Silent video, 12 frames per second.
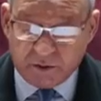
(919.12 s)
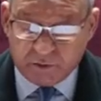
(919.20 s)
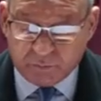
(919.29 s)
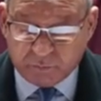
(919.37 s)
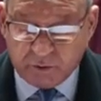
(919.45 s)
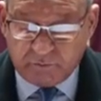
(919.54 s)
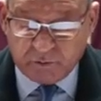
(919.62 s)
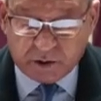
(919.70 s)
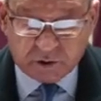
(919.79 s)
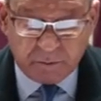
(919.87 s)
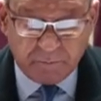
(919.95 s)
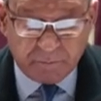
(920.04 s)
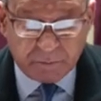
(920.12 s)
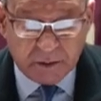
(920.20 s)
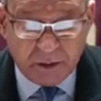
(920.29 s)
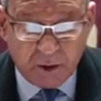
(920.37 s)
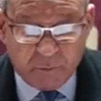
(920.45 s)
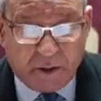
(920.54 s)
and the privileged,
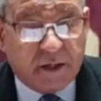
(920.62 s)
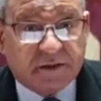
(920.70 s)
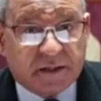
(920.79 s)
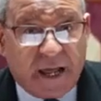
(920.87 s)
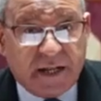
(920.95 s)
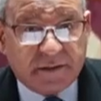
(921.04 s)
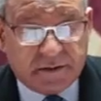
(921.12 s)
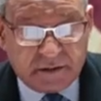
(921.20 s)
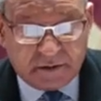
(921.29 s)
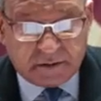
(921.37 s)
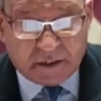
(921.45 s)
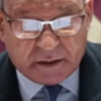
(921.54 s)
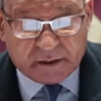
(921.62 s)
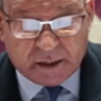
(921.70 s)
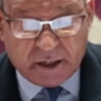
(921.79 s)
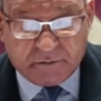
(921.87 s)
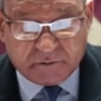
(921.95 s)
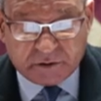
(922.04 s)
where his rantings and
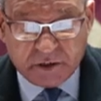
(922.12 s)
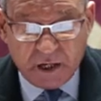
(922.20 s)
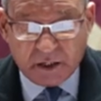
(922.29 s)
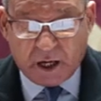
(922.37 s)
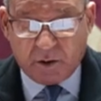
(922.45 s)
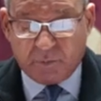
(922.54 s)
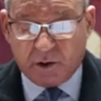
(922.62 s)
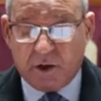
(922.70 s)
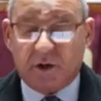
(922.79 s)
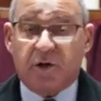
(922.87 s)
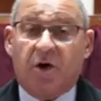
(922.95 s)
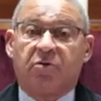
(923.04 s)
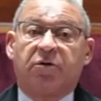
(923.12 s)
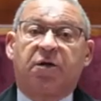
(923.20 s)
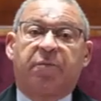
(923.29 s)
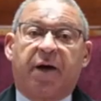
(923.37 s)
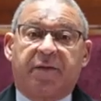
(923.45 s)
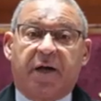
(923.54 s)
ravings can be heard
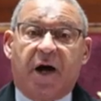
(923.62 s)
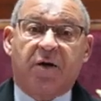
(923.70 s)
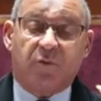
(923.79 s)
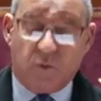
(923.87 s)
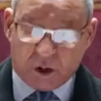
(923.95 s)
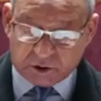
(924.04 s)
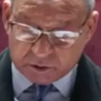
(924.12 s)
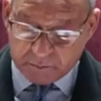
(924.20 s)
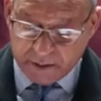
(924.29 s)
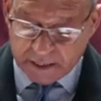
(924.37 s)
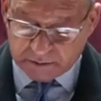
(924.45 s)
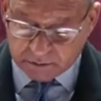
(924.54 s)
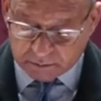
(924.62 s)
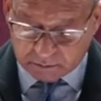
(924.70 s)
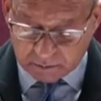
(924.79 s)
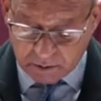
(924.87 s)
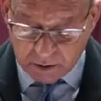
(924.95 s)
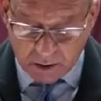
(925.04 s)
only by the unwashed
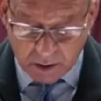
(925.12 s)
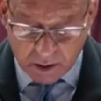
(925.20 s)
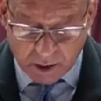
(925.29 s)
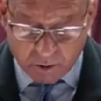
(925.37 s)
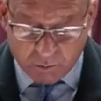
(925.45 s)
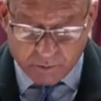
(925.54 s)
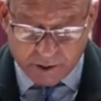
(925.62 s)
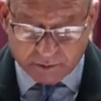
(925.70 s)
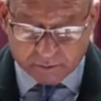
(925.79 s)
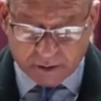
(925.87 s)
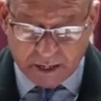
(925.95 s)
masses, and where